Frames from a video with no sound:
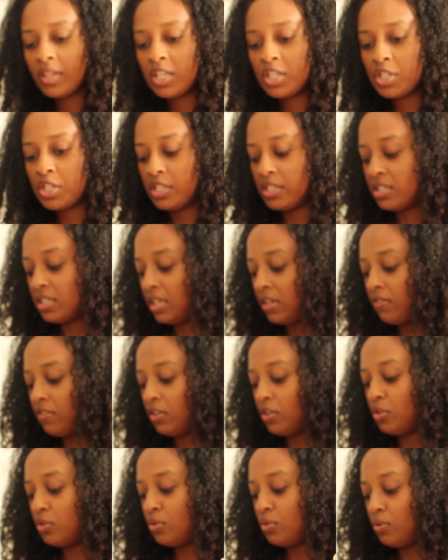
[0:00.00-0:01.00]
she's
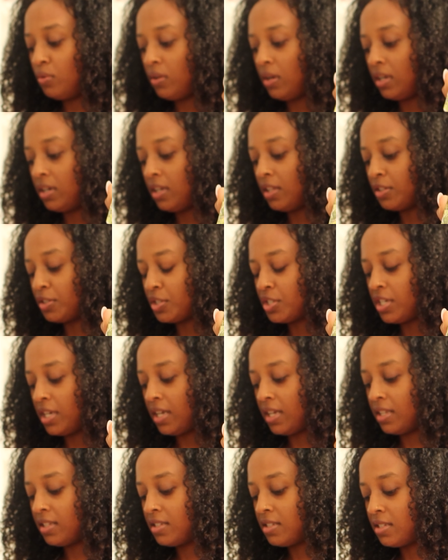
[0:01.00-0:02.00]
giving you another
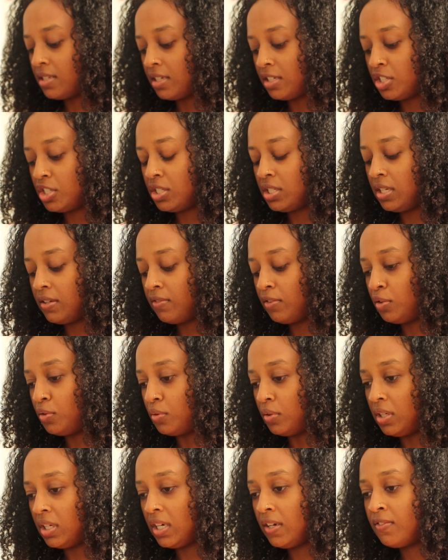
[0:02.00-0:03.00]
chance. She's giving
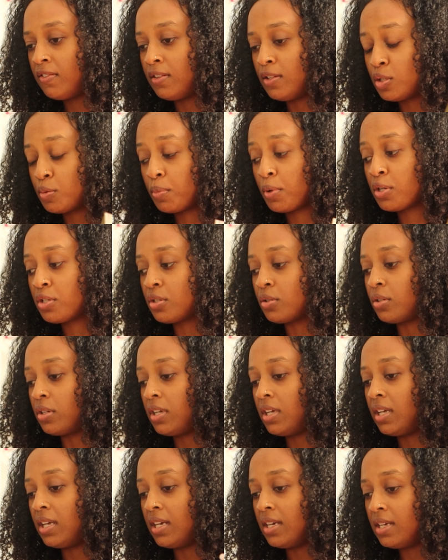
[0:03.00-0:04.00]
you a gift. This person
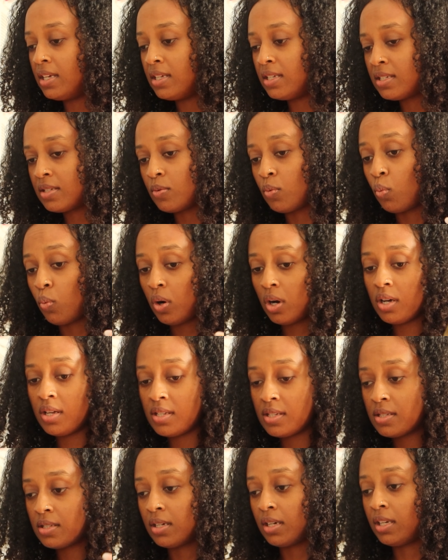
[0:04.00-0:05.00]
is,
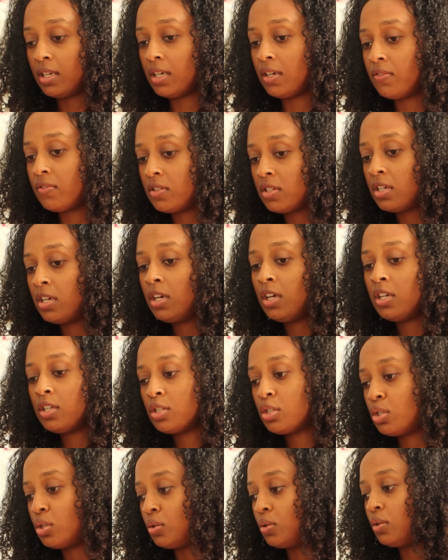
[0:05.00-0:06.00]
was a gift
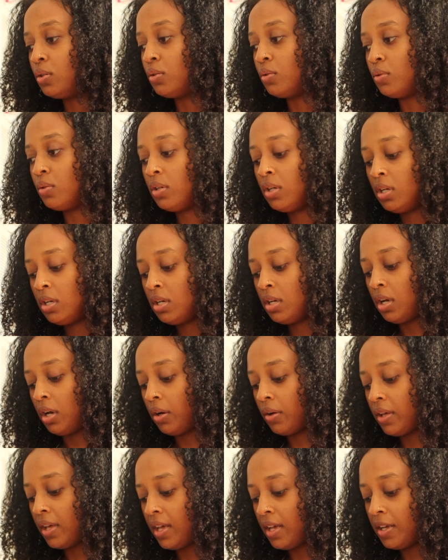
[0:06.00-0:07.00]
to you.
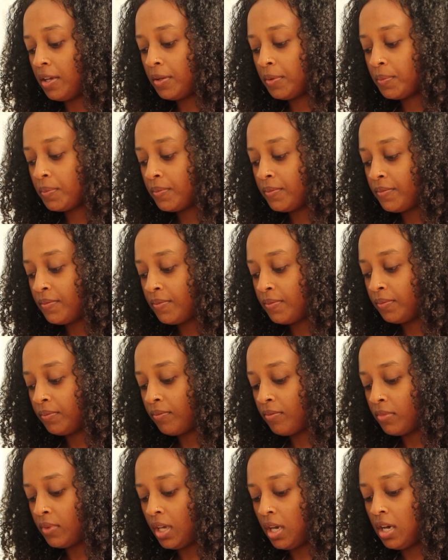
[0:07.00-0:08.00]
Okay.
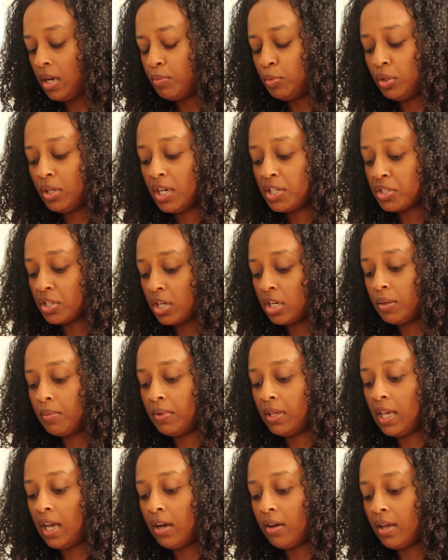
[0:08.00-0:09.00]
Um, you guys are
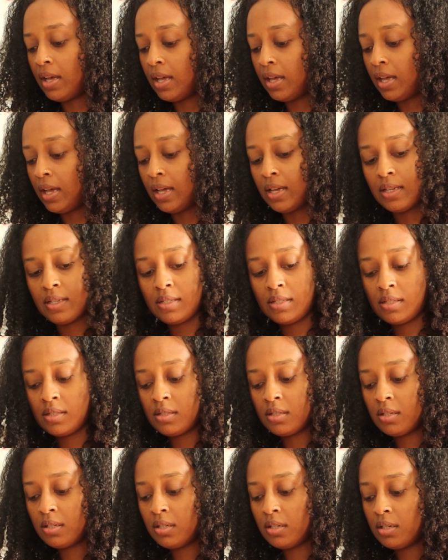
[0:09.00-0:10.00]
coming out as